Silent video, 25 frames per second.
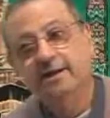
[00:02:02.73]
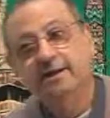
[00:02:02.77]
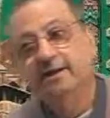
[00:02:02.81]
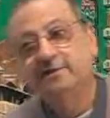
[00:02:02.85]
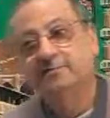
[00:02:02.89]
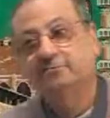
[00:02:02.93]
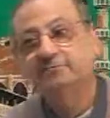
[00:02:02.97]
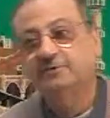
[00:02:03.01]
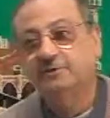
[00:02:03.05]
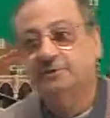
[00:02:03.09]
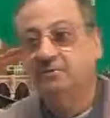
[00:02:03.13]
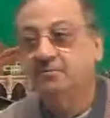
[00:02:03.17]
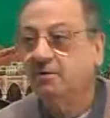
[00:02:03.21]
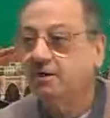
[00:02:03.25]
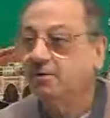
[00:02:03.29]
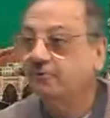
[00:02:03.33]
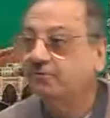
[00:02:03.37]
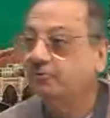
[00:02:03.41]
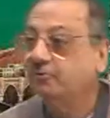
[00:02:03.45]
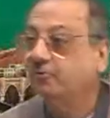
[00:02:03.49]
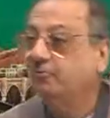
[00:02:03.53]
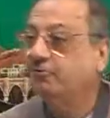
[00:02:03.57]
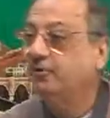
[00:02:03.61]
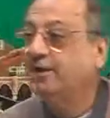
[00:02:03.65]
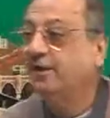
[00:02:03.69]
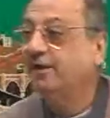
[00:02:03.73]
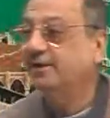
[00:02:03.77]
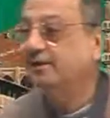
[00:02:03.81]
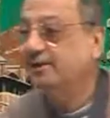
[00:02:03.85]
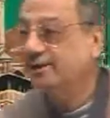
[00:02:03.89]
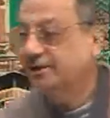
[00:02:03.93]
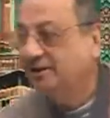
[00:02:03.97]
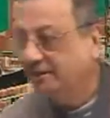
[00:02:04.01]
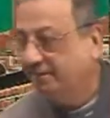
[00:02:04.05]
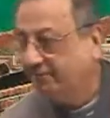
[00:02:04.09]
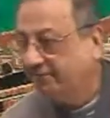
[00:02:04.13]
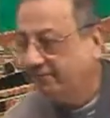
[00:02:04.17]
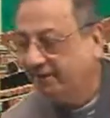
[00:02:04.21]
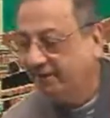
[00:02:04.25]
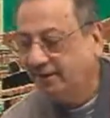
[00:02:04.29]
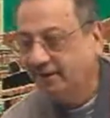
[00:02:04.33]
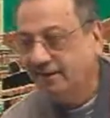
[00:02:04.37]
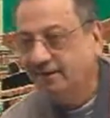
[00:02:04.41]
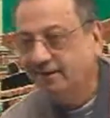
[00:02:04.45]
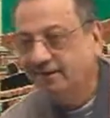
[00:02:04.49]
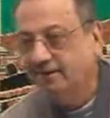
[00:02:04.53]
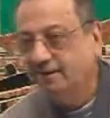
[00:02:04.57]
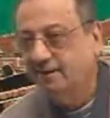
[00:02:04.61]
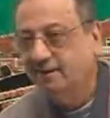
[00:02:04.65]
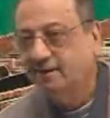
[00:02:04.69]
if some of you find it
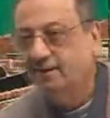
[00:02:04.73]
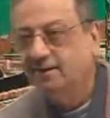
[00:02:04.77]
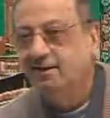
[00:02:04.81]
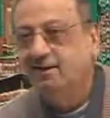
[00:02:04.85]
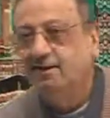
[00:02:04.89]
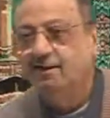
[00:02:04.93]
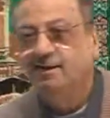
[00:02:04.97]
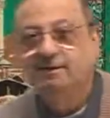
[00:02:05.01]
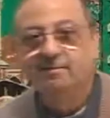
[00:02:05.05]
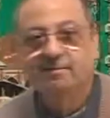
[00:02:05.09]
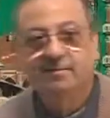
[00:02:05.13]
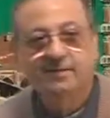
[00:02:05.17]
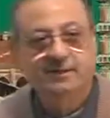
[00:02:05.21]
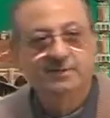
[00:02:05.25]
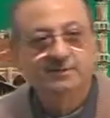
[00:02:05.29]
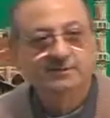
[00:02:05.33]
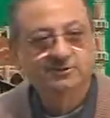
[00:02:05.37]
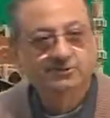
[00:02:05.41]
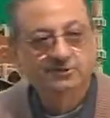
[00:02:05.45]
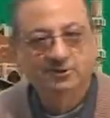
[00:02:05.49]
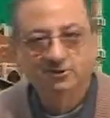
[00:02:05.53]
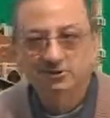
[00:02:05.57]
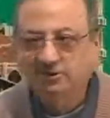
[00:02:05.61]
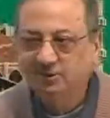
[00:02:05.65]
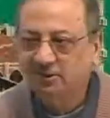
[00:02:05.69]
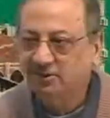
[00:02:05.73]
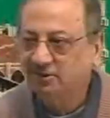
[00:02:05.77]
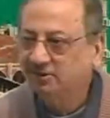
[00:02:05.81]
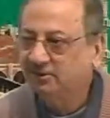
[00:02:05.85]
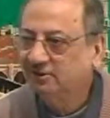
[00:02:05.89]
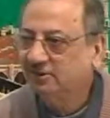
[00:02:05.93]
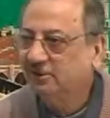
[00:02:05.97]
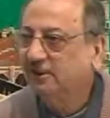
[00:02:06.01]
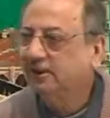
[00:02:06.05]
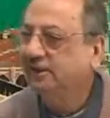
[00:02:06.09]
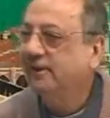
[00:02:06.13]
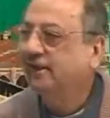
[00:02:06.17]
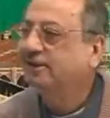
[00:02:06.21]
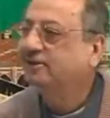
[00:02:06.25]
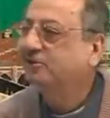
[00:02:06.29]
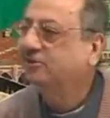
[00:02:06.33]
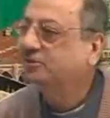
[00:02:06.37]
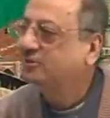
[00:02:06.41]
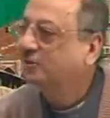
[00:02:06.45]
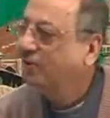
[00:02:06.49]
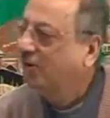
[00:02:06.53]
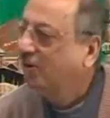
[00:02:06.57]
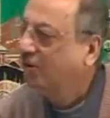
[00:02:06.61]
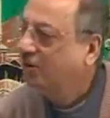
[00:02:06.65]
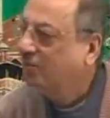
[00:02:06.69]
difficult, brothers and sisters, it's
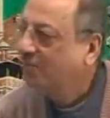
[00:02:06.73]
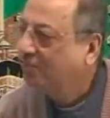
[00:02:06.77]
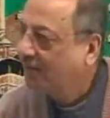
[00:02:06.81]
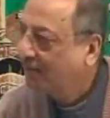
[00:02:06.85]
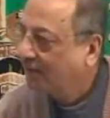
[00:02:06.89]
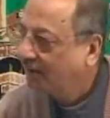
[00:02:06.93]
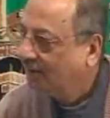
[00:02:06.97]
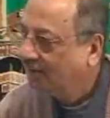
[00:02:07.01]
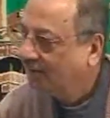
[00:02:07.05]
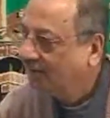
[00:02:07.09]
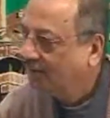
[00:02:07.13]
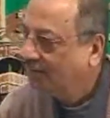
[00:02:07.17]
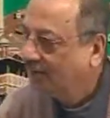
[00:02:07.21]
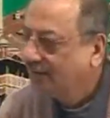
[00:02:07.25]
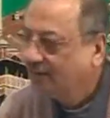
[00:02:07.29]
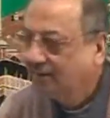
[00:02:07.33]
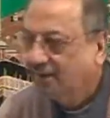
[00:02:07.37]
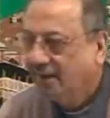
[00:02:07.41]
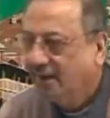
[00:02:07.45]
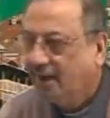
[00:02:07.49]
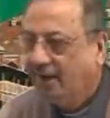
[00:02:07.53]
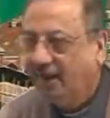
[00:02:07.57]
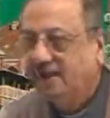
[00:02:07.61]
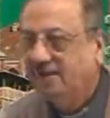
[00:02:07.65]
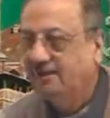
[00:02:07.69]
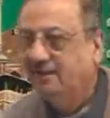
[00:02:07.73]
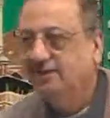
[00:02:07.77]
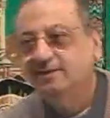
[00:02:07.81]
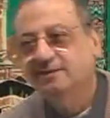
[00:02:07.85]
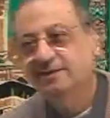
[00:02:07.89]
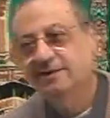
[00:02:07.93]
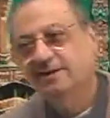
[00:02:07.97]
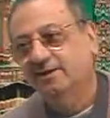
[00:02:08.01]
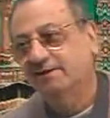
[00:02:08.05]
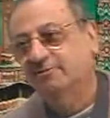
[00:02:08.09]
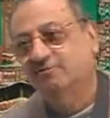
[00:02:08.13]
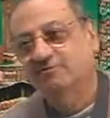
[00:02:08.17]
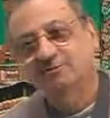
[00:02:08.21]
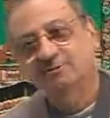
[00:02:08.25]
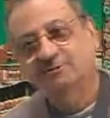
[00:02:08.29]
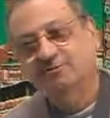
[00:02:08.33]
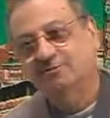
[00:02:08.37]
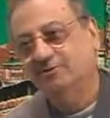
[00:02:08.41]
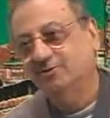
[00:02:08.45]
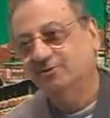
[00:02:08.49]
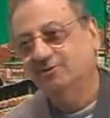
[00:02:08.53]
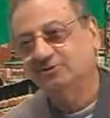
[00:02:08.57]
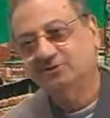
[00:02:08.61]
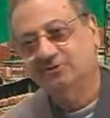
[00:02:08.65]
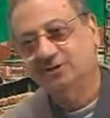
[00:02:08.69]
normal. I didn't get the
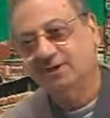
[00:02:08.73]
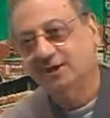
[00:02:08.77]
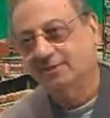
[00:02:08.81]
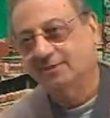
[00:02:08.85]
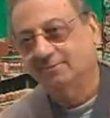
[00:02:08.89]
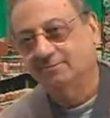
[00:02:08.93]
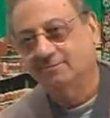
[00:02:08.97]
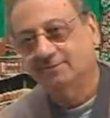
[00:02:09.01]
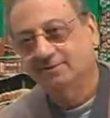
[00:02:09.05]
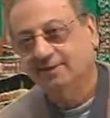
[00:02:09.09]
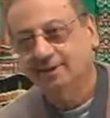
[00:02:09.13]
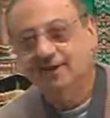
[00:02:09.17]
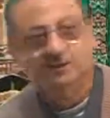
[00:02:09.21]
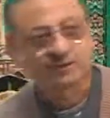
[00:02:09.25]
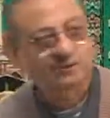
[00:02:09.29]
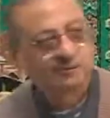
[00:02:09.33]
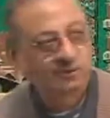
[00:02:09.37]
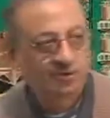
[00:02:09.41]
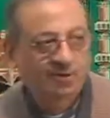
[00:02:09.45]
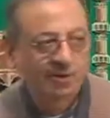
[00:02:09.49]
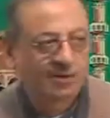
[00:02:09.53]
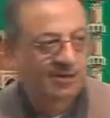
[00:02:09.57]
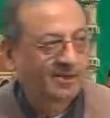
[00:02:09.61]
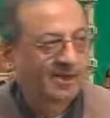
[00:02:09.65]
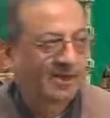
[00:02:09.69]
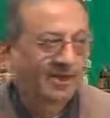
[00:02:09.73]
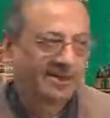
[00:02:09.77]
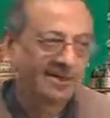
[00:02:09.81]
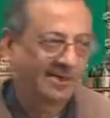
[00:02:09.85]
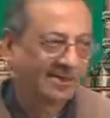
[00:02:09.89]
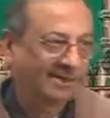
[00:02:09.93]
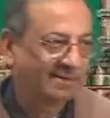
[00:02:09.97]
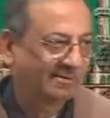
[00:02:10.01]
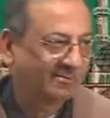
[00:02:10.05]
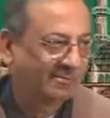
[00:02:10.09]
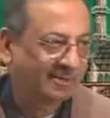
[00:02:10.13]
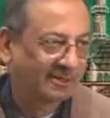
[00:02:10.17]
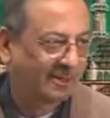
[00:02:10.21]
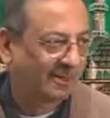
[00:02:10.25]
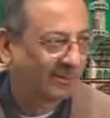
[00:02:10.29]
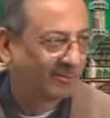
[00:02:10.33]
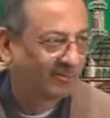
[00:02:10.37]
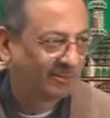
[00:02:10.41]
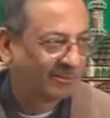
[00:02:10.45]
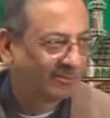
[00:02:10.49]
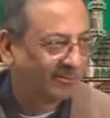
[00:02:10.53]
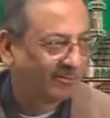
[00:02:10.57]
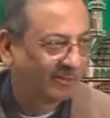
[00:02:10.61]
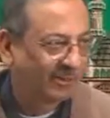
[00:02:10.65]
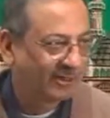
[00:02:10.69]
first time, as you are getting. Brother
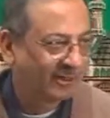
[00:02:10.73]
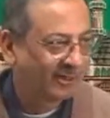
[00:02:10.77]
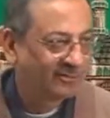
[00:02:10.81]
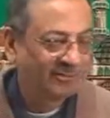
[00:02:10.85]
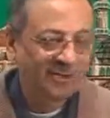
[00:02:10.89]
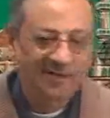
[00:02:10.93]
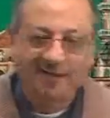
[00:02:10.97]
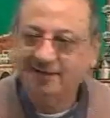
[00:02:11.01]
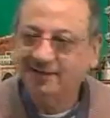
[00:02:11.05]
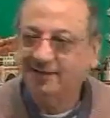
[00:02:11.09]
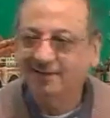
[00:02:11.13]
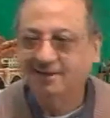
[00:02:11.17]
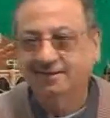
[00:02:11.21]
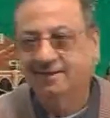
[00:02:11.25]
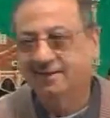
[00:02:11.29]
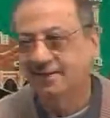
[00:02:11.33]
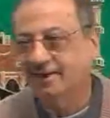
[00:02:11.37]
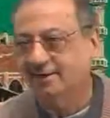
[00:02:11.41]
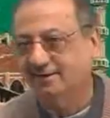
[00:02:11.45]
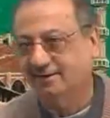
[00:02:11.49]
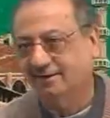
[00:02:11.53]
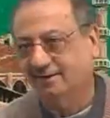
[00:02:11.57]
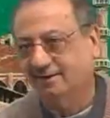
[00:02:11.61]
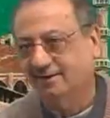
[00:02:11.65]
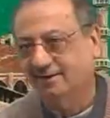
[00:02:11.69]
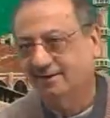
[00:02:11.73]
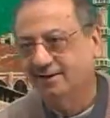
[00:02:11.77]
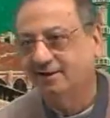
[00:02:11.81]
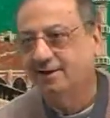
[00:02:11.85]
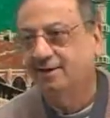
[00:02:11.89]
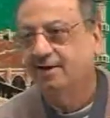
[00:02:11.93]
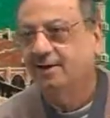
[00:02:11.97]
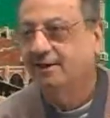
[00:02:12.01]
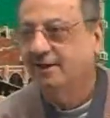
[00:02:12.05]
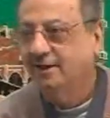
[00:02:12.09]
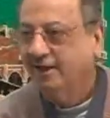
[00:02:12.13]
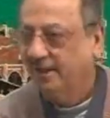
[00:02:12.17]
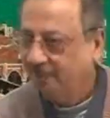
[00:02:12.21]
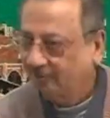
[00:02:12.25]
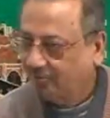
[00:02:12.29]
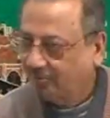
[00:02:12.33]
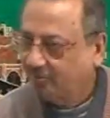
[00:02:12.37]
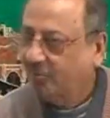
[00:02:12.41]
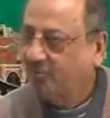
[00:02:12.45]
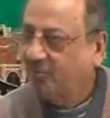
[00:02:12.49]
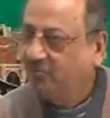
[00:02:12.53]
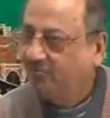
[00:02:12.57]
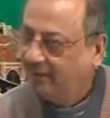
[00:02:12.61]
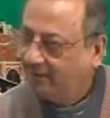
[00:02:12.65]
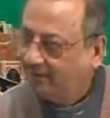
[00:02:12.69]
Abdul Muqeem, I didn't get it. It
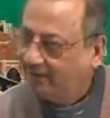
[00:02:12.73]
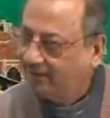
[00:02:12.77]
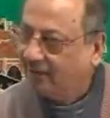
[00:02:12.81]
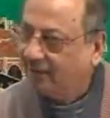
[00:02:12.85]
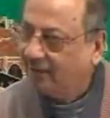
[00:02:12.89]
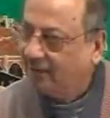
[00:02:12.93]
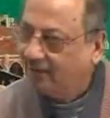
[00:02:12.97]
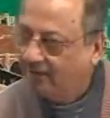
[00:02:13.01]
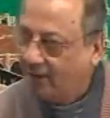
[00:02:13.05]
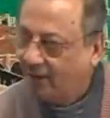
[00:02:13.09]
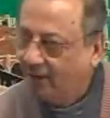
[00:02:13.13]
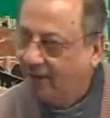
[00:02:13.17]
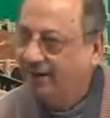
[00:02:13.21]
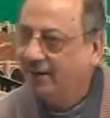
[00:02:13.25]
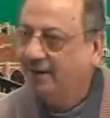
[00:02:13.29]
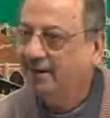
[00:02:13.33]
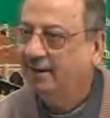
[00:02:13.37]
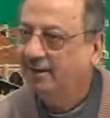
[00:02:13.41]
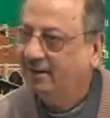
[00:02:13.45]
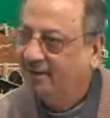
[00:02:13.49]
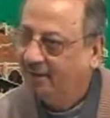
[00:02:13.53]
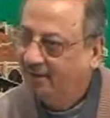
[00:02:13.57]
took me a little while